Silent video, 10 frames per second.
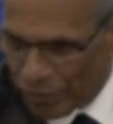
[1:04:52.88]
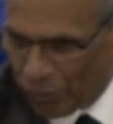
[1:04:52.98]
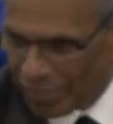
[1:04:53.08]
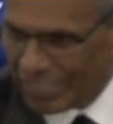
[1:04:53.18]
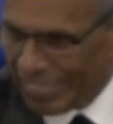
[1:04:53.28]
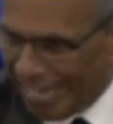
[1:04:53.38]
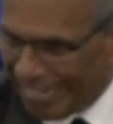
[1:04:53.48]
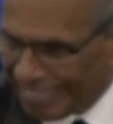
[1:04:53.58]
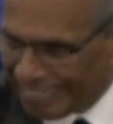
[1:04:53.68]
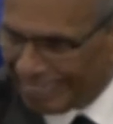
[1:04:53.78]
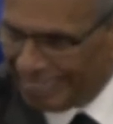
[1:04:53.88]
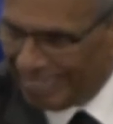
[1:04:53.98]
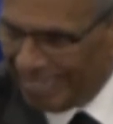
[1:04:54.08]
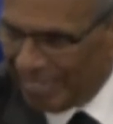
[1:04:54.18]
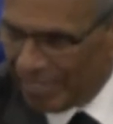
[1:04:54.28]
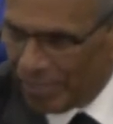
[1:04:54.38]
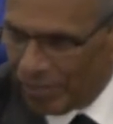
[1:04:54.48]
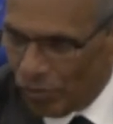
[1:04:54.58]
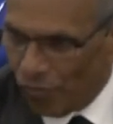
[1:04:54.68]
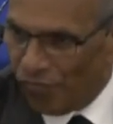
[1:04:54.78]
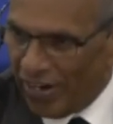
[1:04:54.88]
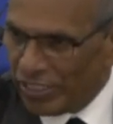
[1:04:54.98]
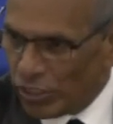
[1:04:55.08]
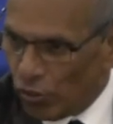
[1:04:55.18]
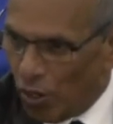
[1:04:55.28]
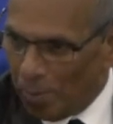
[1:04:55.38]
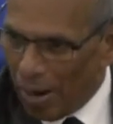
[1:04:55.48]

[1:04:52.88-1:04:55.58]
your snake. You face your